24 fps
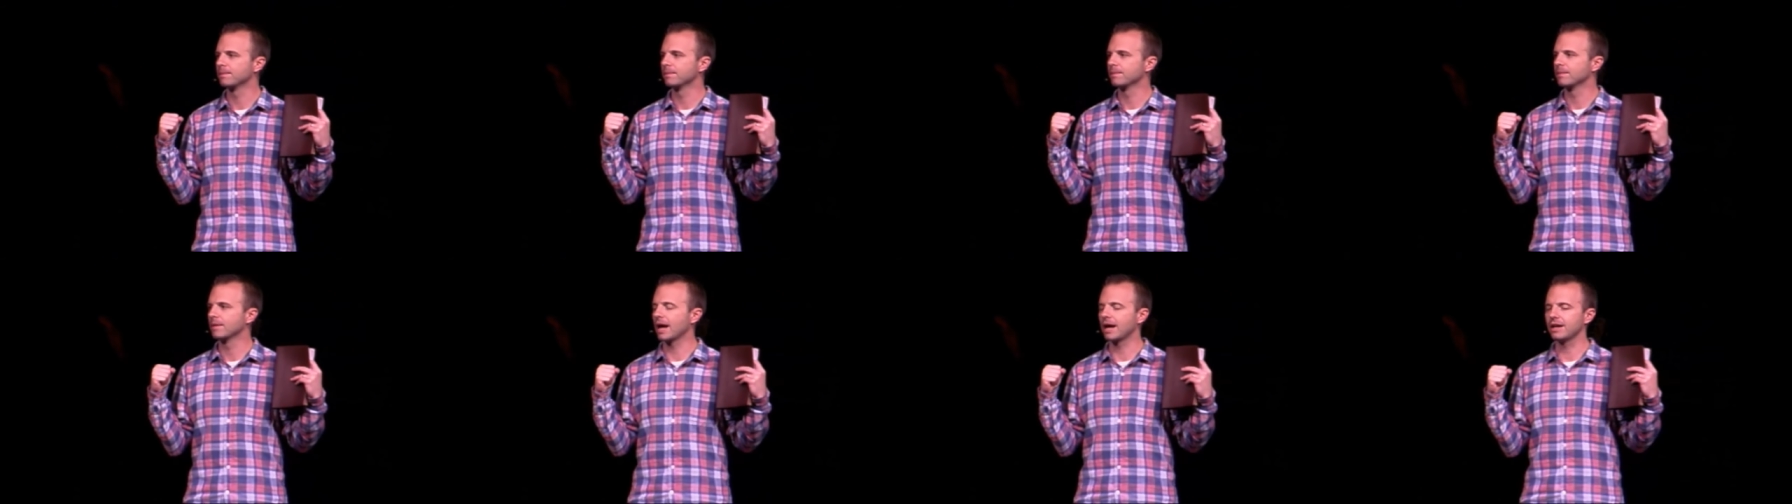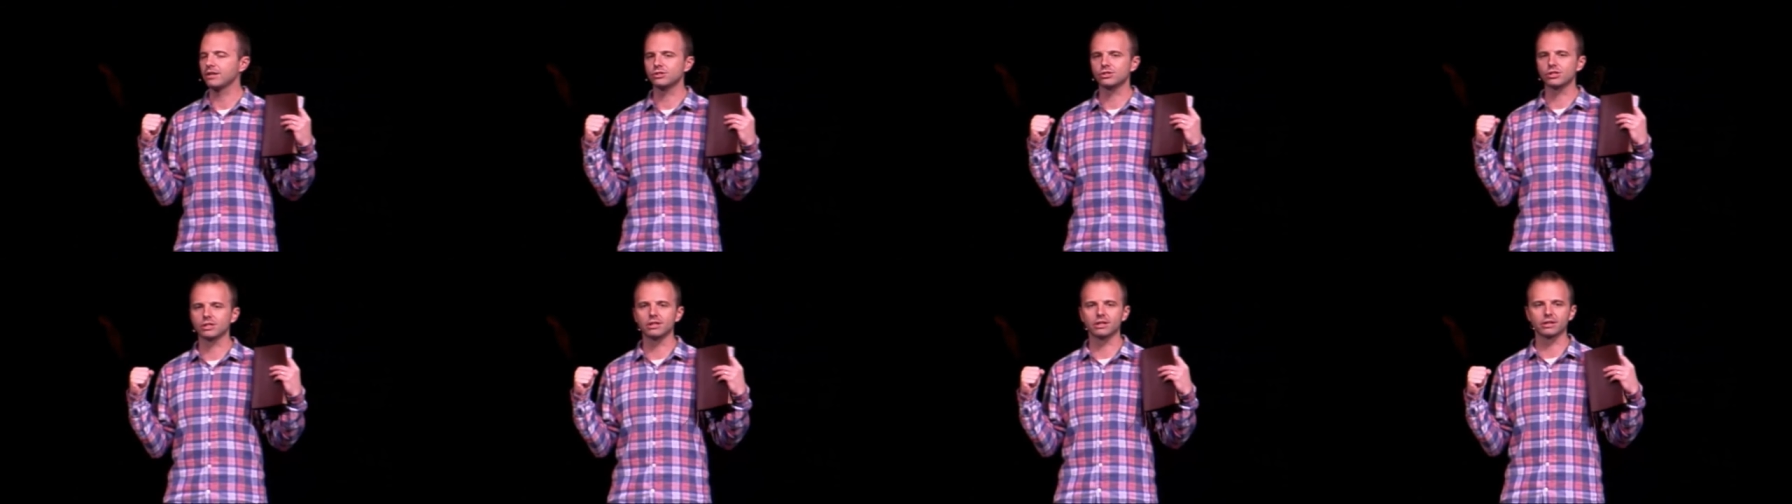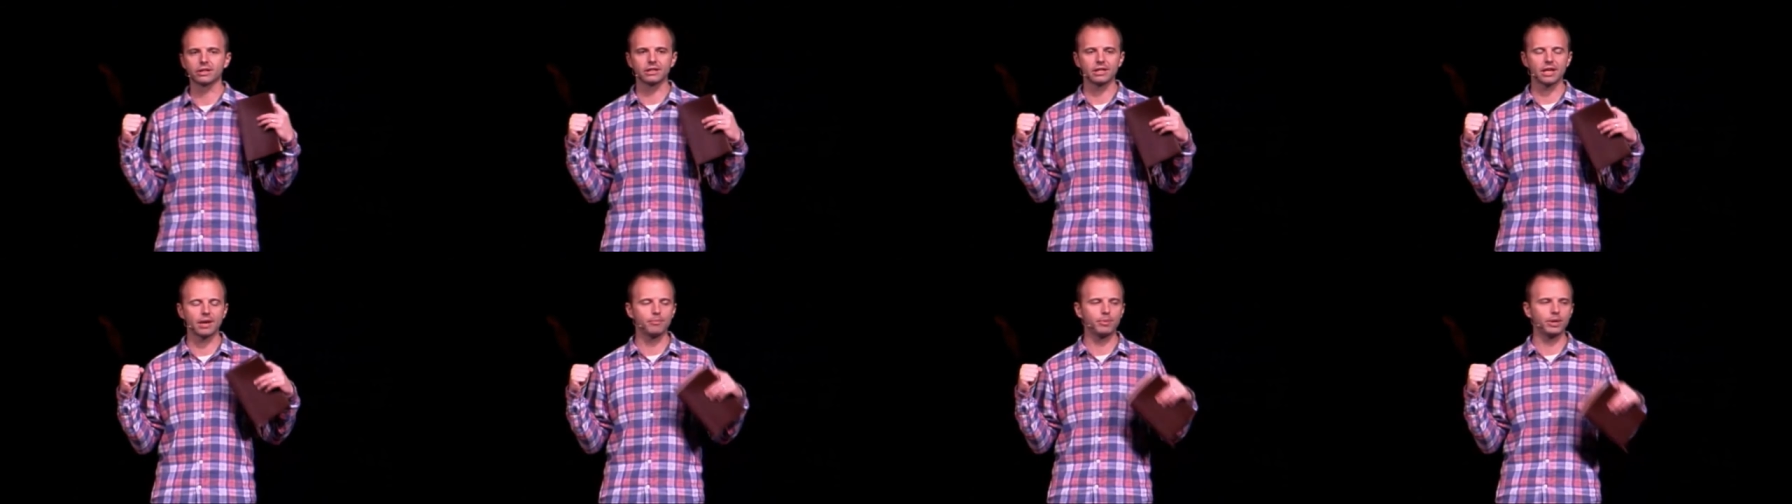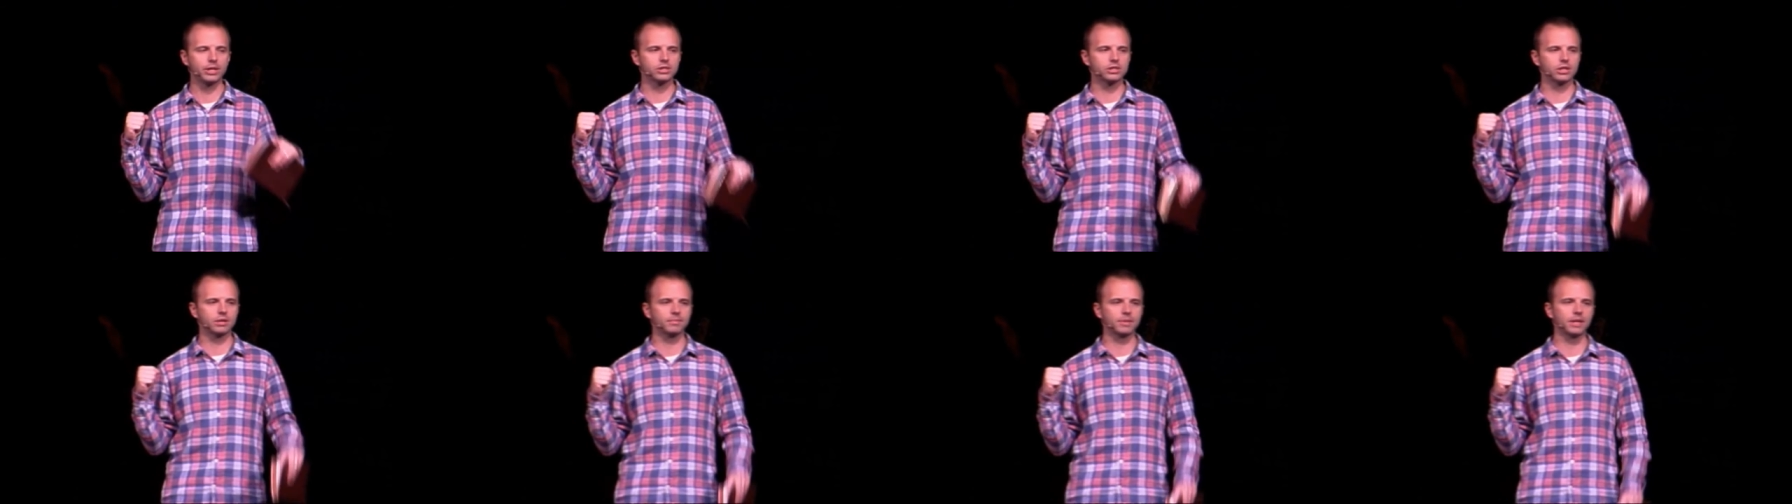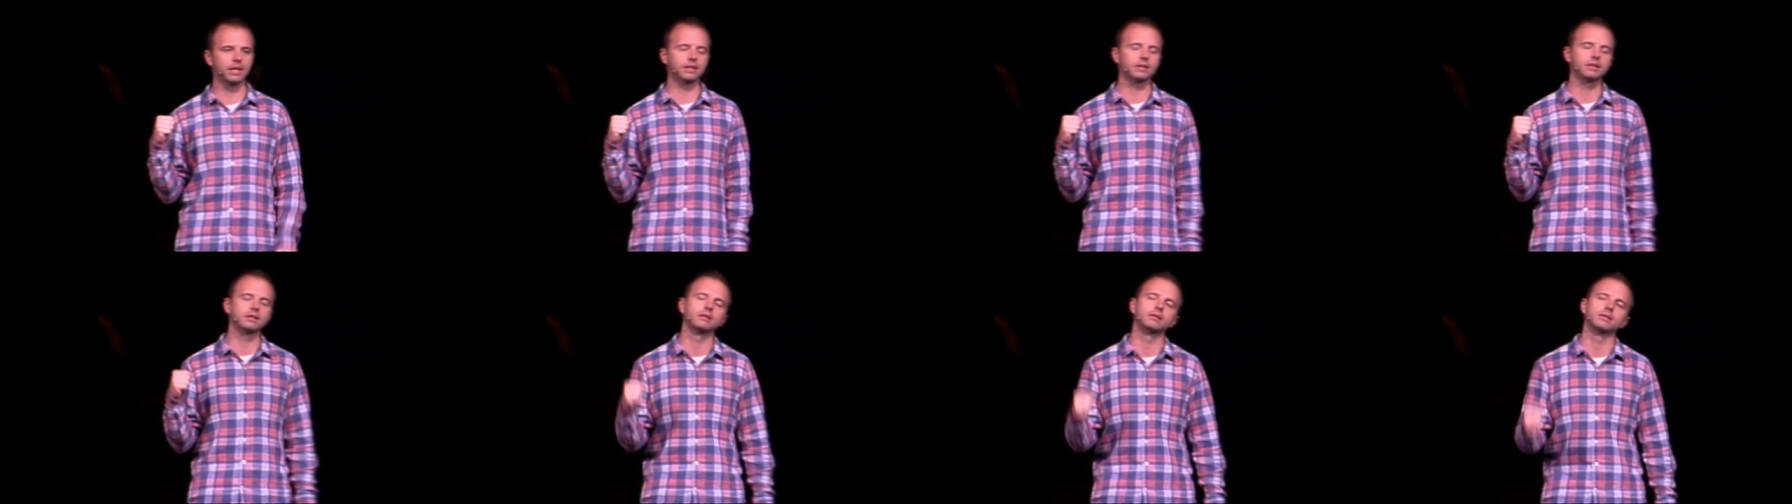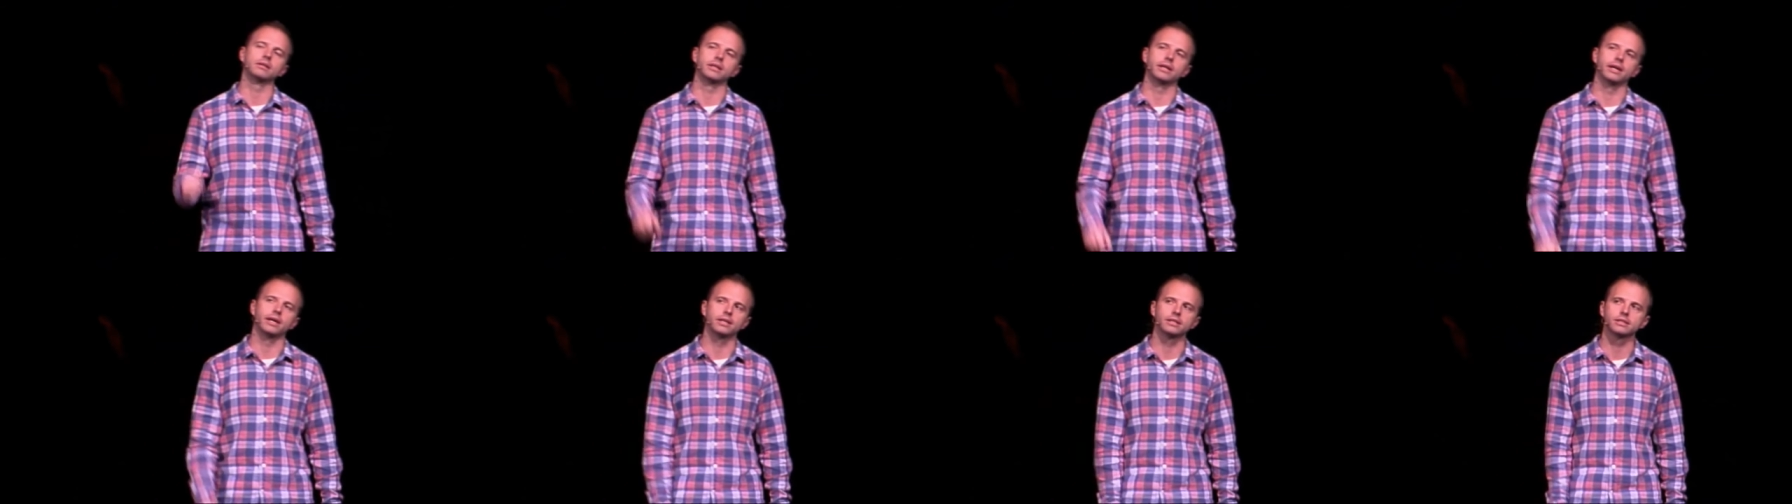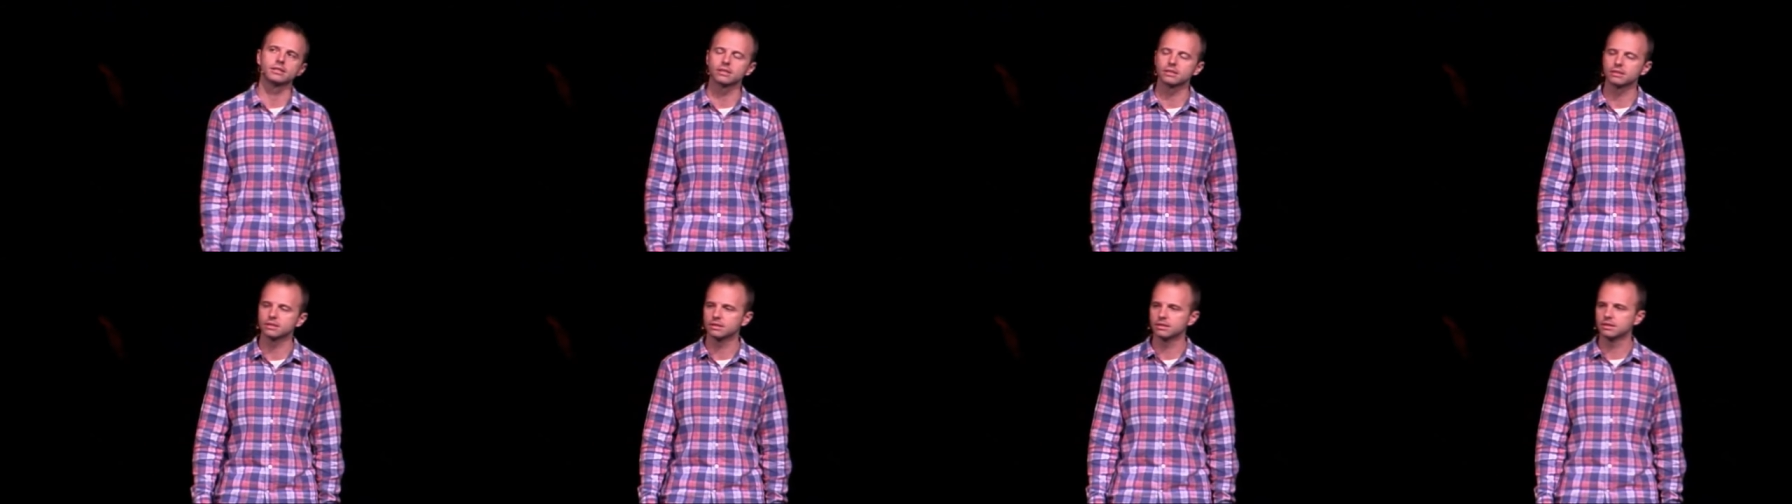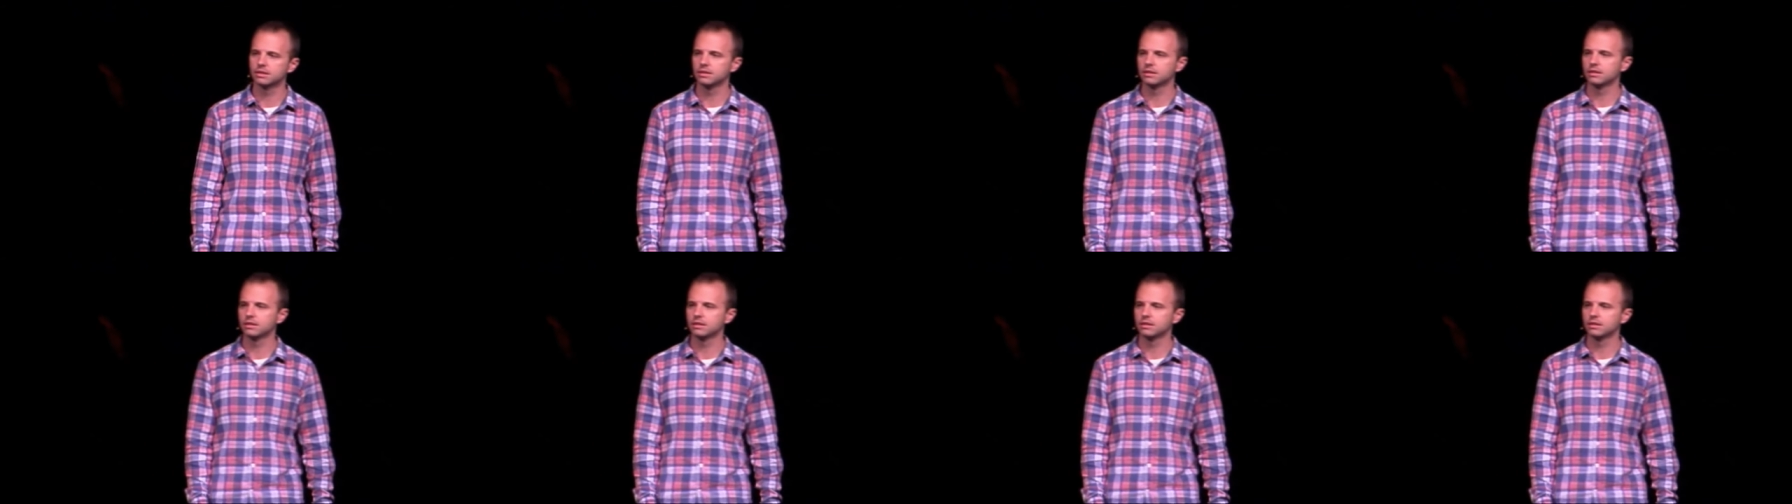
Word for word: I usually look at that picture and I'm like, oh gosh,